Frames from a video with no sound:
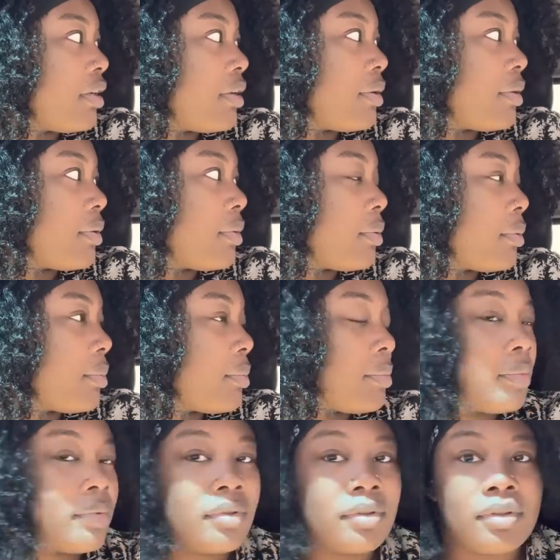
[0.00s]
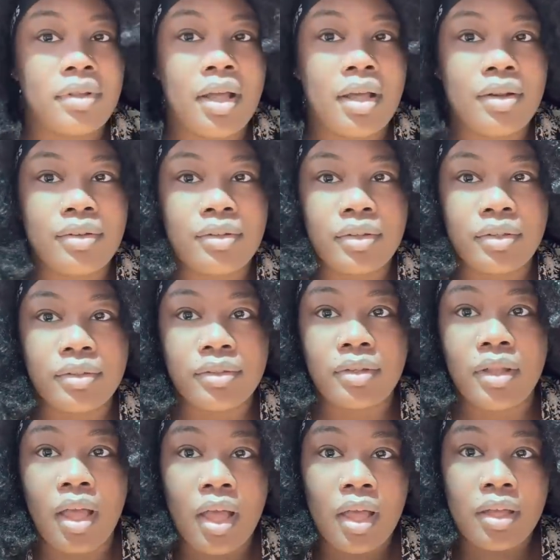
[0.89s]
already? I don't know.
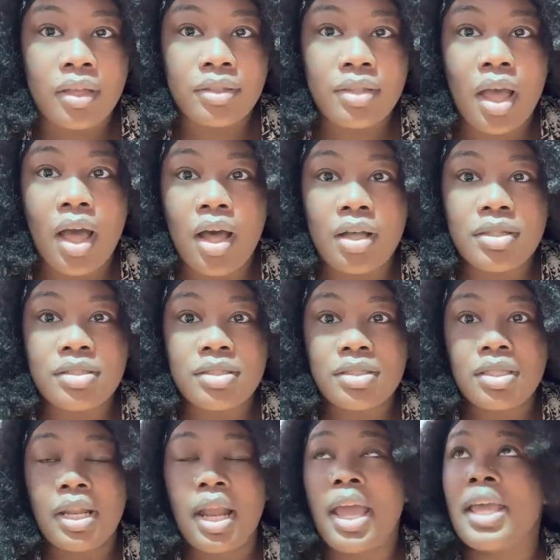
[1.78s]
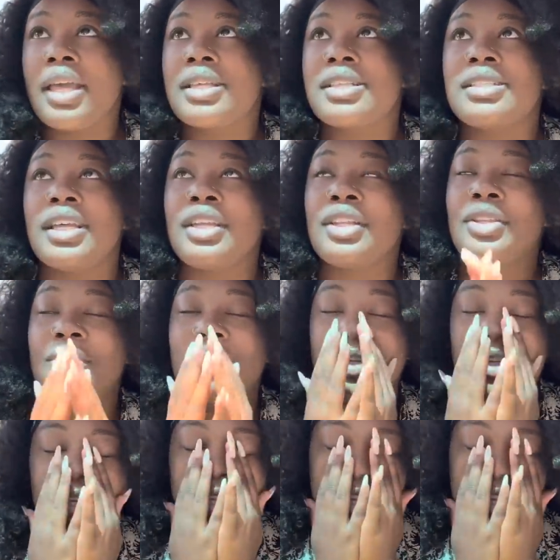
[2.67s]
Y'all, today is day three